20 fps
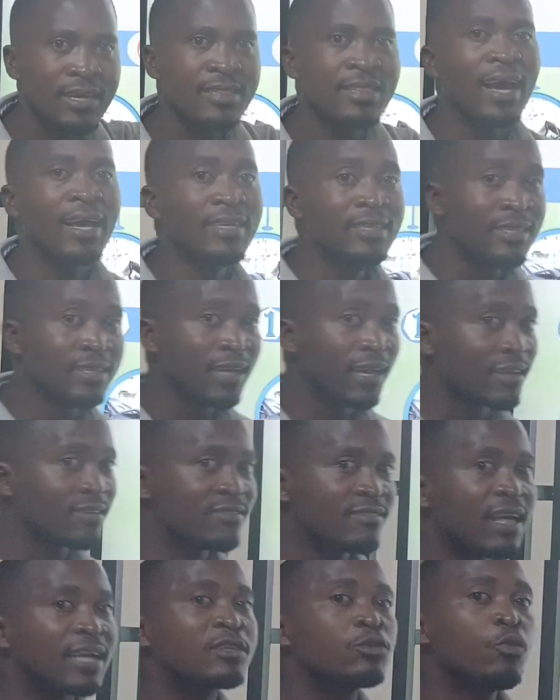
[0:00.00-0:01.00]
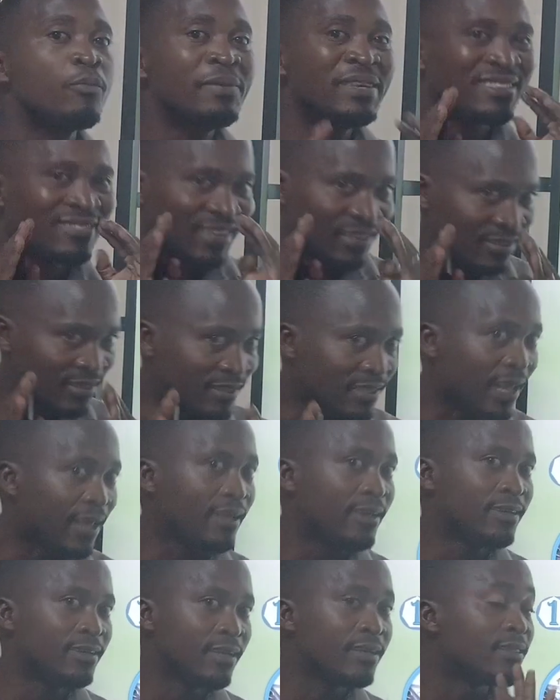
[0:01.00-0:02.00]
the injuries that will be
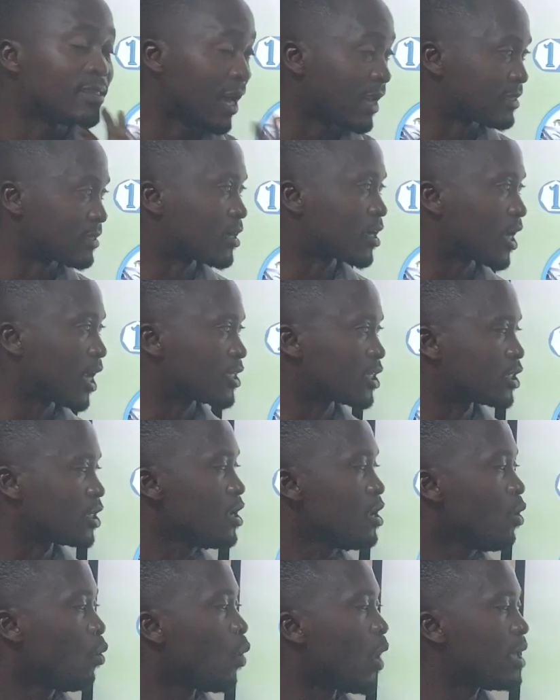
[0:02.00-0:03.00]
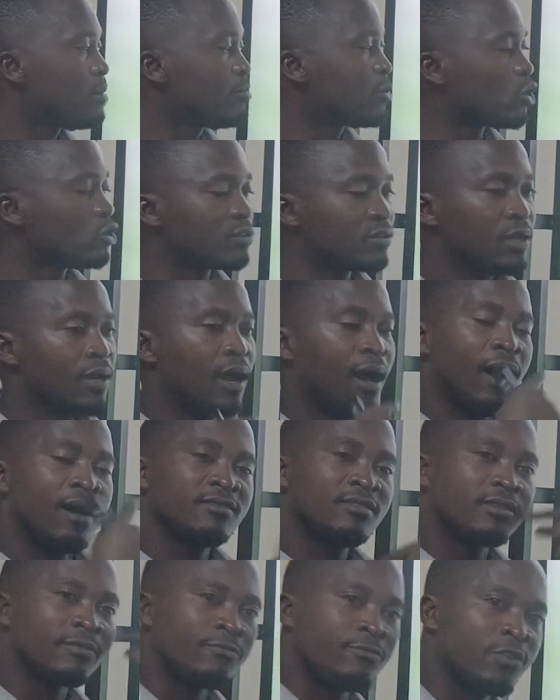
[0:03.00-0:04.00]
sustained in that crash. Why? Because as
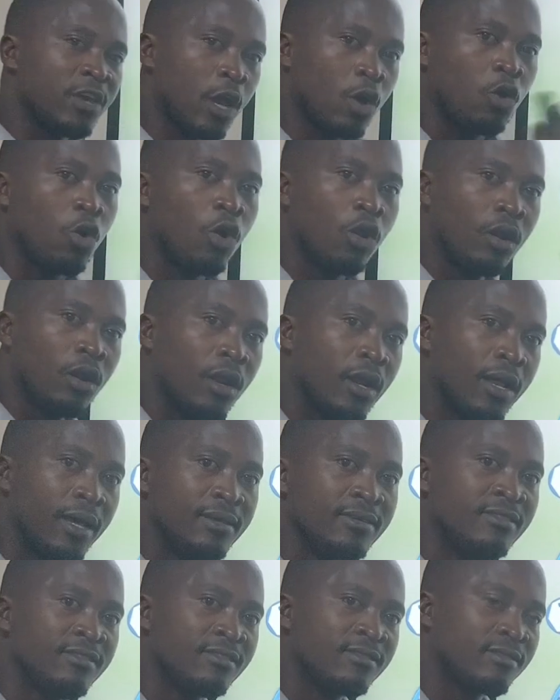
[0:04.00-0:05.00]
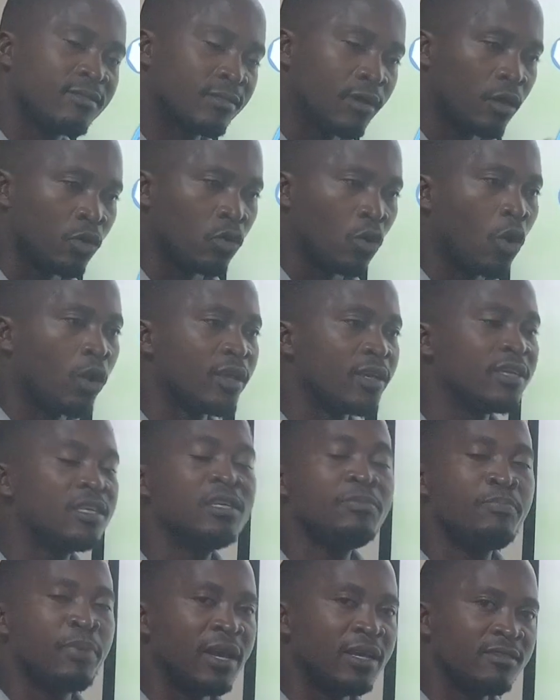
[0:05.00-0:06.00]
the vehicle is rolling, it
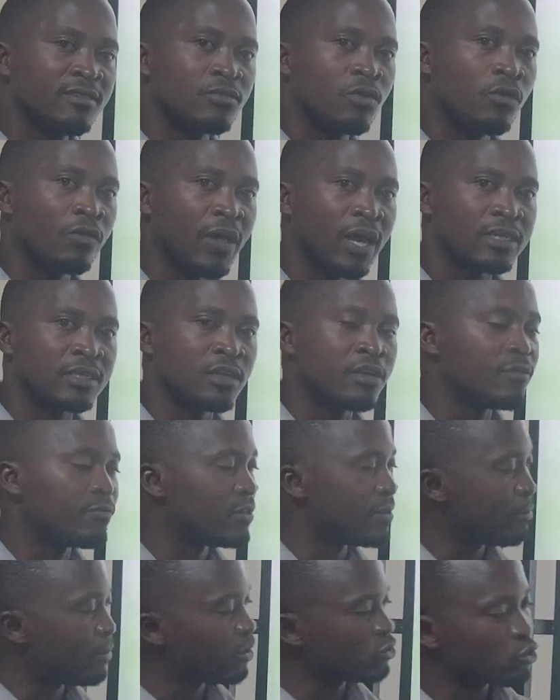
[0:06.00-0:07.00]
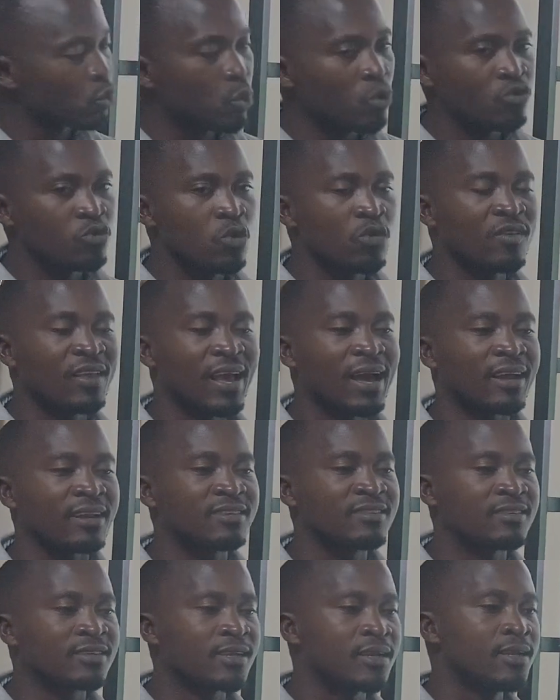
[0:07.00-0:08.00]
depends on that. If the person was using a
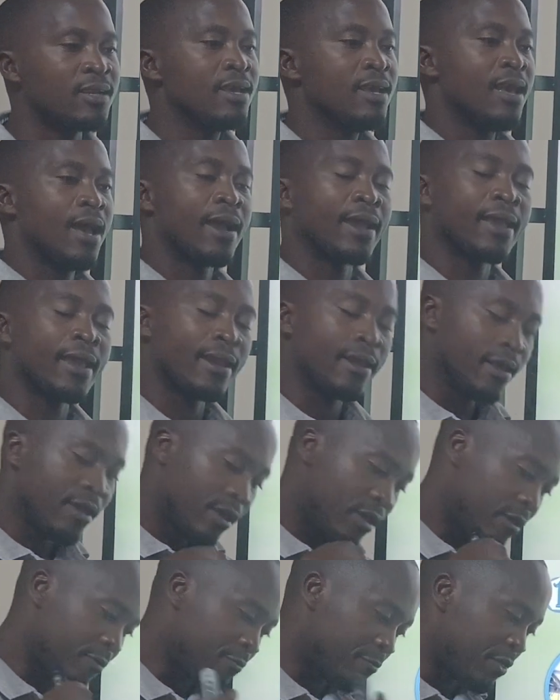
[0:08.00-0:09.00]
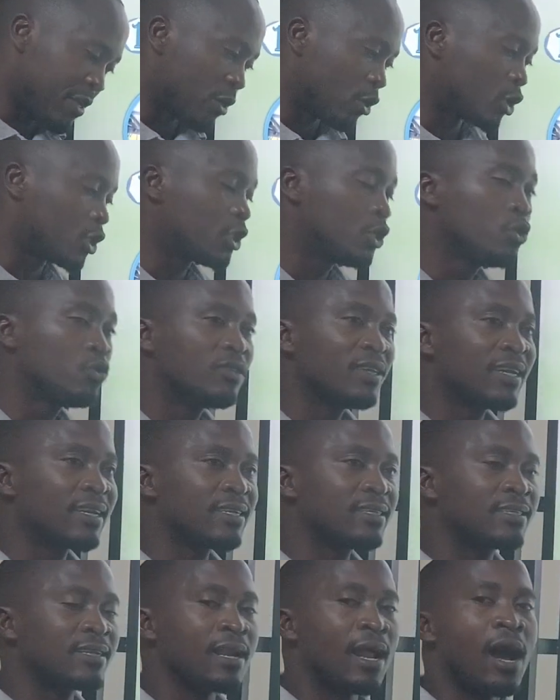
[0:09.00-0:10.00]
restraint, again, if they're not using
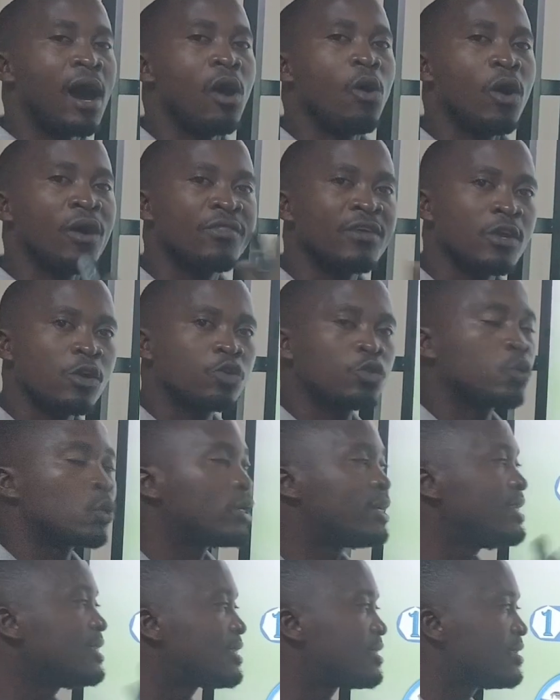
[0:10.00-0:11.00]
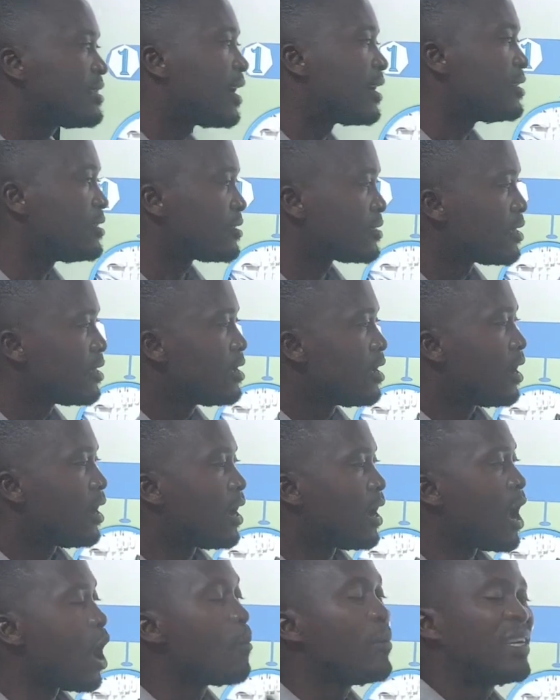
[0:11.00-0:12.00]
restraint, how are they going to hit the
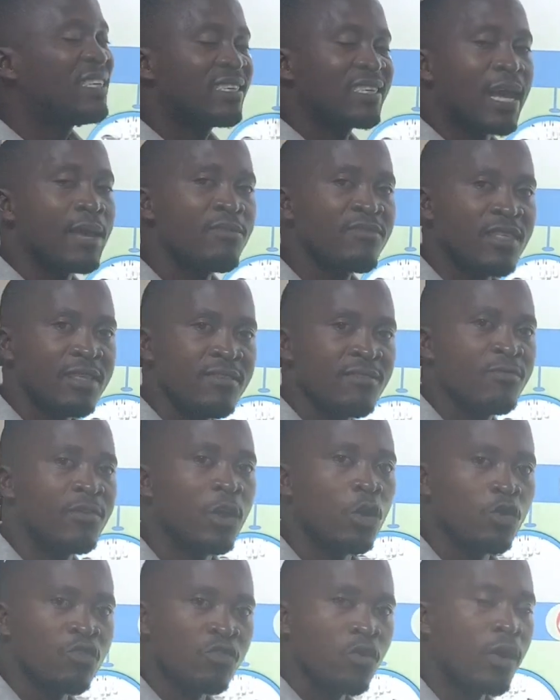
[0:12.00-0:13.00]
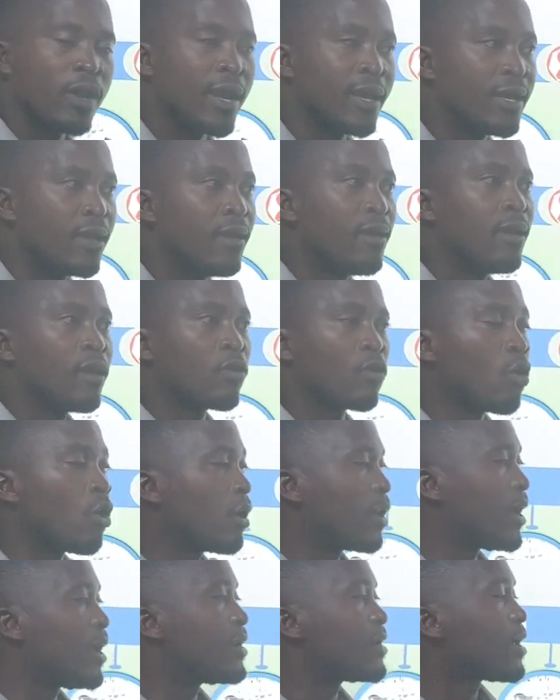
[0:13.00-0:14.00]
how many times this vehicle is going to roll,
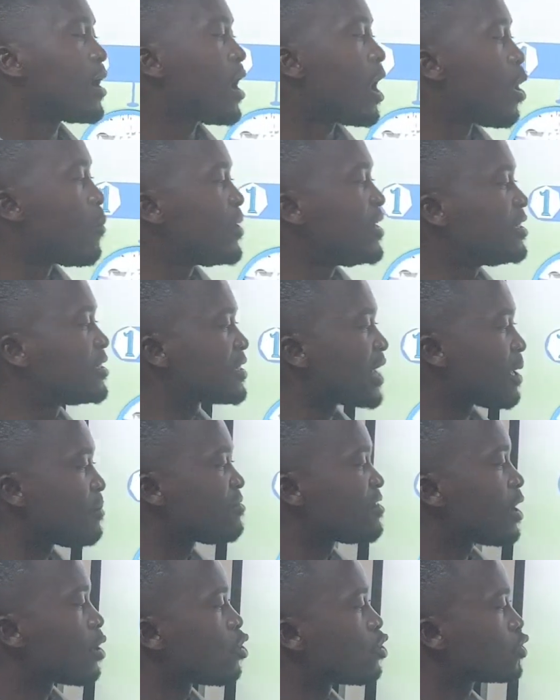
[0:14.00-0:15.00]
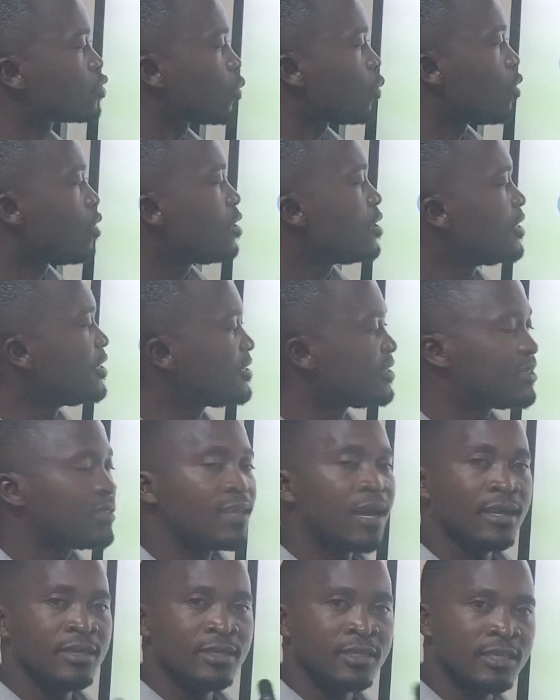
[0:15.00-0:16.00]
and how many times they're going to hit
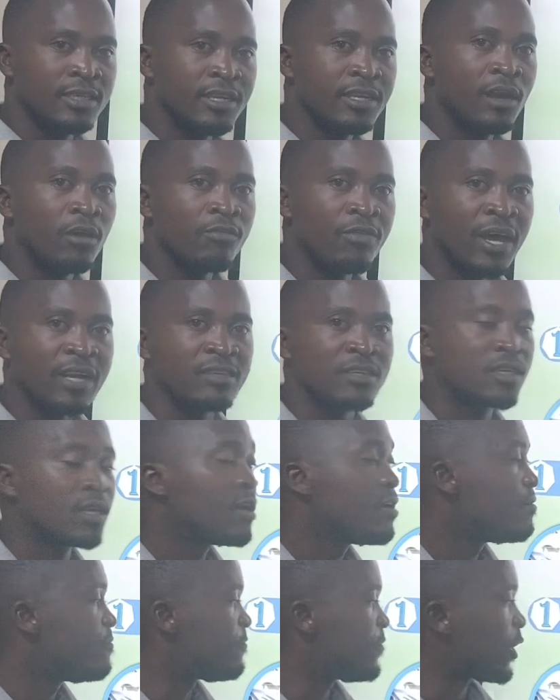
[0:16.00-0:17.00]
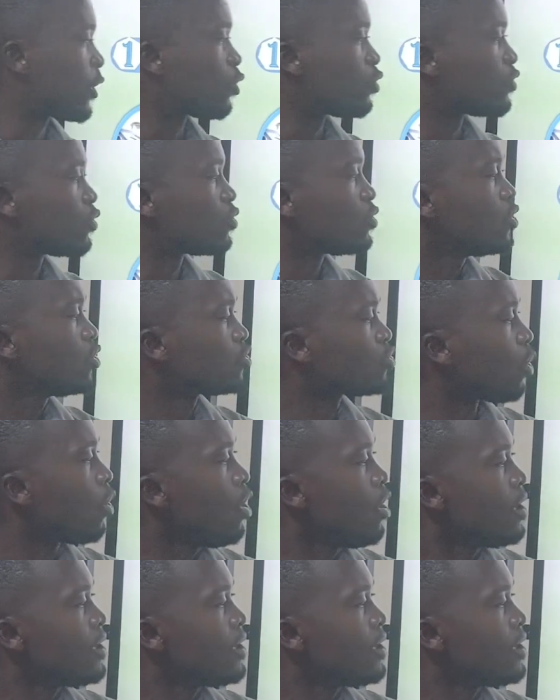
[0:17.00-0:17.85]
the interior of that vehicle. So